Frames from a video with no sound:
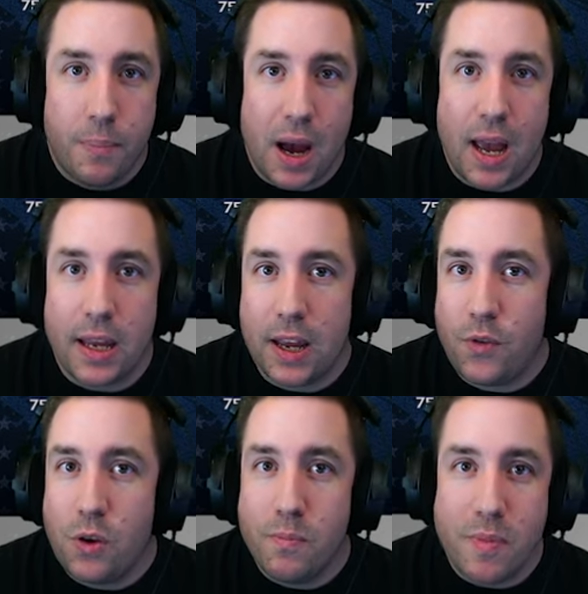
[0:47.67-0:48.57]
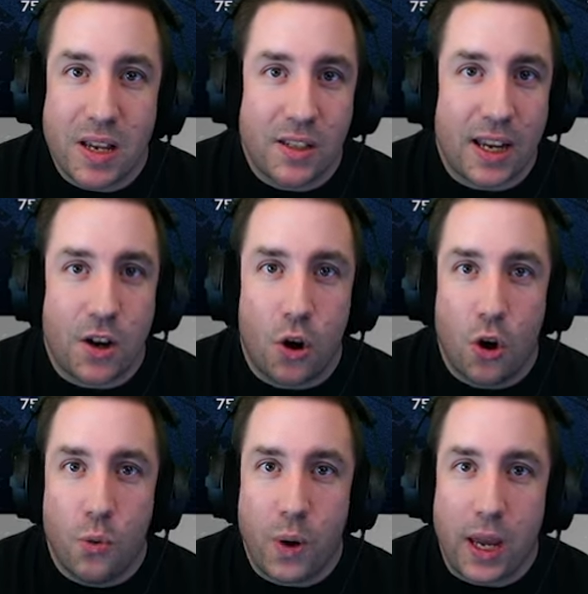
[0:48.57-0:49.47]
But if you miss like a
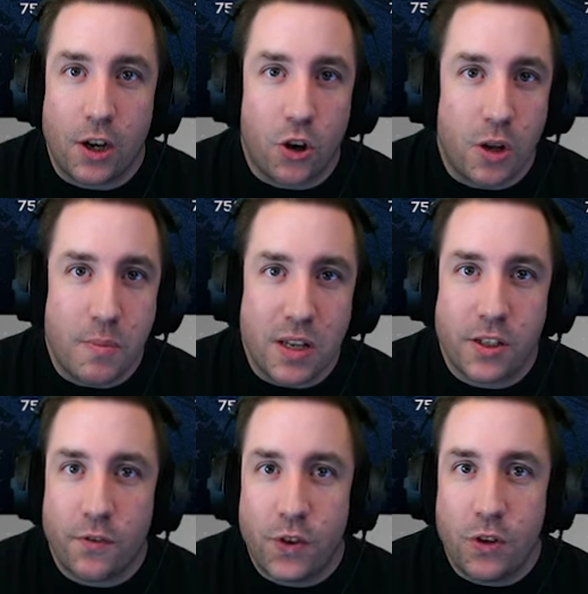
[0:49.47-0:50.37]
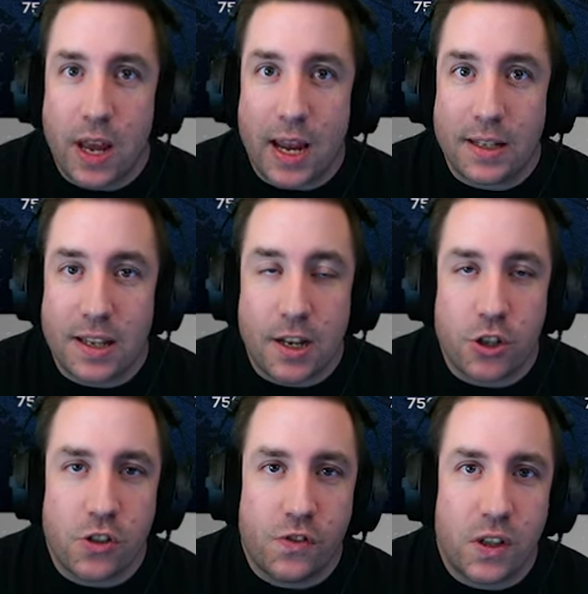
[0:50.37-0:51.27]
whole week or you miss a few days, it
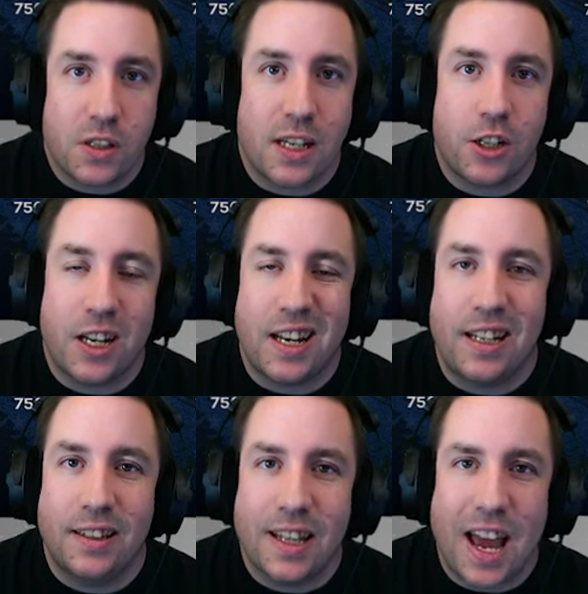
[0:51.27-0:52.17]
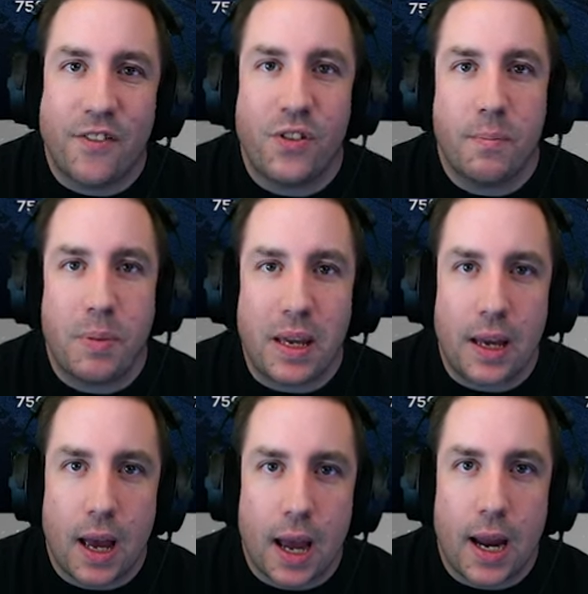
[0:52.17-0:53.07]
just feels like you're getting left
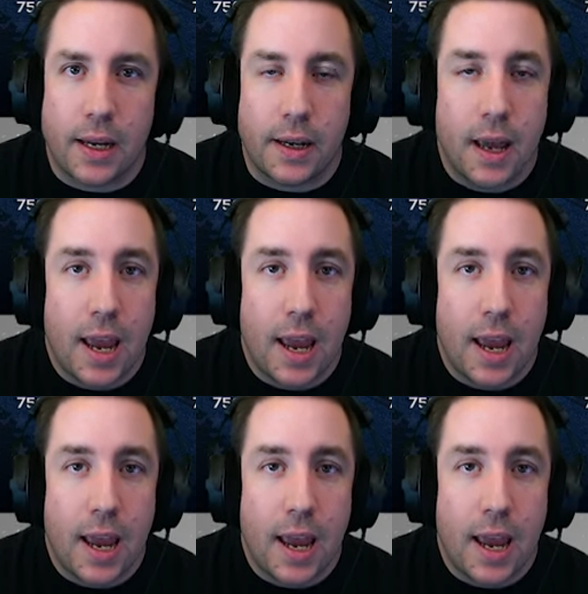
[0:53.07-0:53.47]
behind.